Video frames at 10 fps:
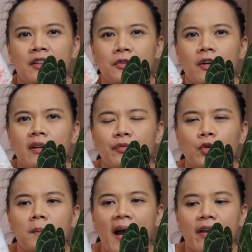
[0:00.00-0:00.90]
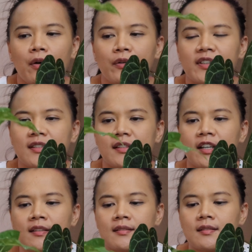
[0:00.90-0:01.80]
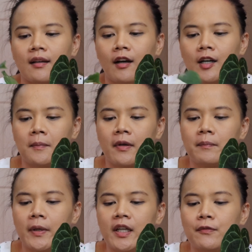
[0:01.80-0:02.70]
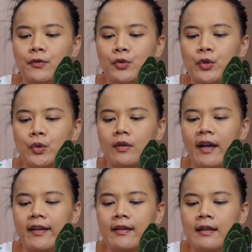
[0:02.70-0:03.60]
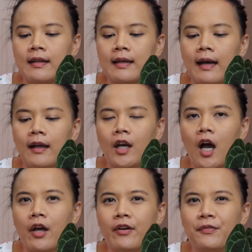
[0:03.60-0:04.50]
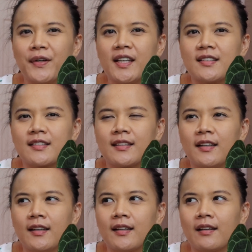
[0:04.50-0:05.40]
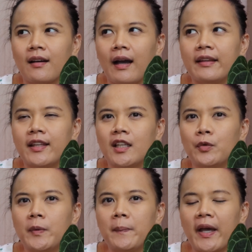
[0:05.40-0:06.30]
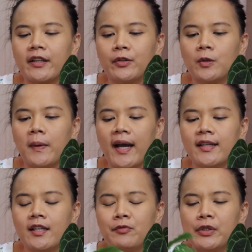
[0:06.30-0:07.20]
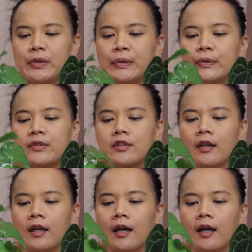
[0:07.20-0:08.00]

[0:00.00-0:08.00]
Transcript: You don't have to buy all these things, but if you do like a lot of it, I think it would be better to buy than reuse.